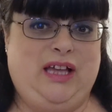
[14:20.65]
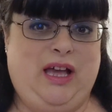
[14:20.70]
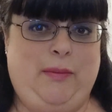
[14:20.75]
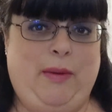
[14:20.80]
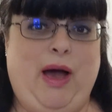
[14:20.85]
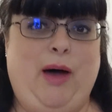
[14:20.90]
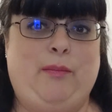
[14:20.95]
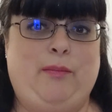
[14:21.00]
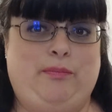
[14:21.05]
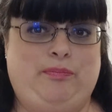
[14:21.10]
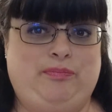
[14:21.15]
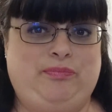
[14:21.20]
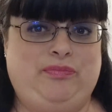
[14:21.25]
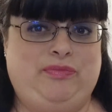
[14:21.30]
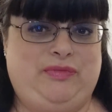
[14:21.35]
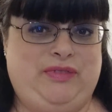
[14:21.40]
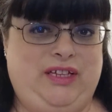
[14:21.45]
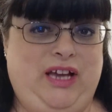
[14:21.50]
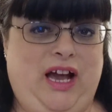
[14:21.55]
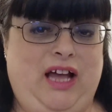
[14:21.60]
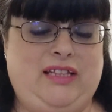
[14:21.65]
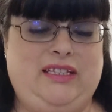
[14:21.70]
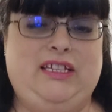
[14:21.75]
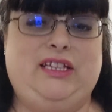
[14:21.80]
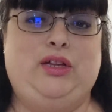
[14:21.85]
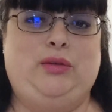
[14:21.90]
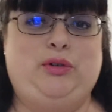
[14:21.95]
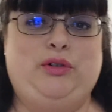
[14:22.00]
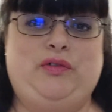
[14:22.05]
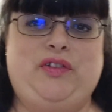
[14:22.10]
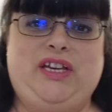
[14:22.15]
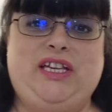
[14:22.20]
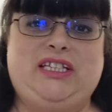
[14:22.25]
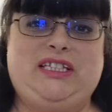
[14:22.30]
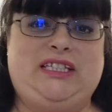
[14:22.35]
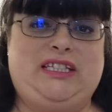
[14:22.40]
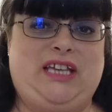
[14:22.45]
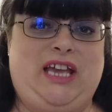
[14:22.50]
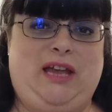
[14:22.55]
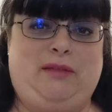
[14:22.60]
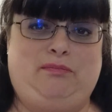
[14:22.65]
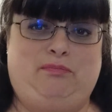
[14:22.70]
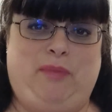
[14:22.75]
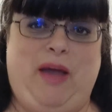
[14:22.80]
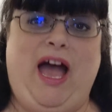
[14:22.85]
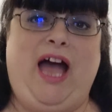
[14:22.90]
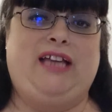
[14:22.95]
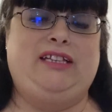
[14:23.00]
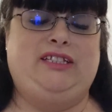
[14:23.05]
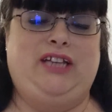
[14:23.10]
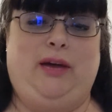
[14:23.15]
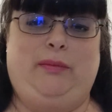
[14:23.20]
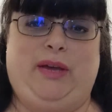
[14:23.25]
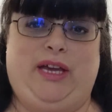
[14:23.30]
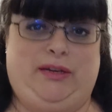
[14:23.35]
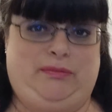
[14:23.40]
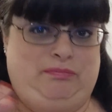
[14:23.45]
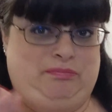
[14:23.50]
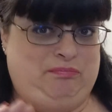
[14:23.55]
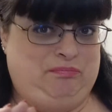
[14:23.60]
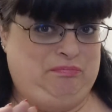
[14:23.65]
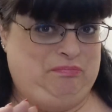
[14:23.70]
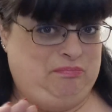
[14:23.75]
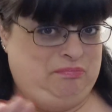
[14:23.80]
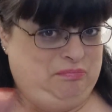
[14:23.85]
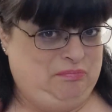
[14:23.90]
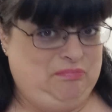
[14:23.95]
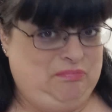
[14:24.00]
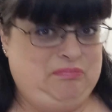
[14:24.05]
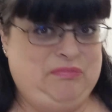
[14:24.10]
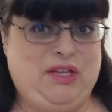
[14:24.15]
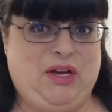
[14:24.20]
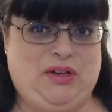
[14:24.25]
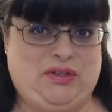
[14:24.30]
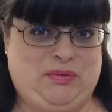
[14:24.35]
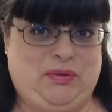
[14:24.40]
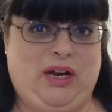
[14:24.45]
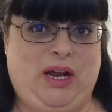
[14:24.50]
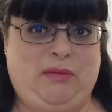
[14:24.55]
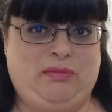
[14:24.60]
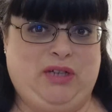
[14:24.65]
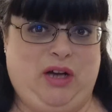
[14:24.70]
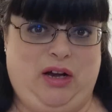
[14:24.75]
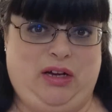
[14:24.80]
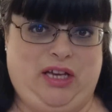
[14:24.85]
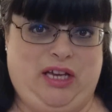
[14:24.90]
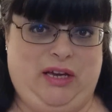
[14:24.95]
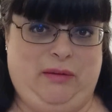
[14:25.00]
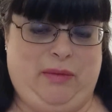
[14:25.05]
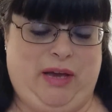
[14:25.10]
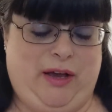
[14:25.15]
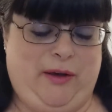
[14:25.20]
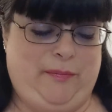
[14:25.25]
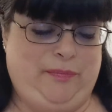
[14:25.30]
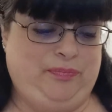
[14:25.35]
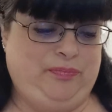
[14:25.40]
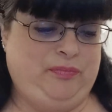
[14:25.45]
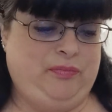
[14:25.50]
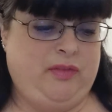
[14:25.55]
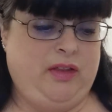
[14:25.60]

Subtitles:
about Godzilla movies and bad dubbing knows what I'm talking about.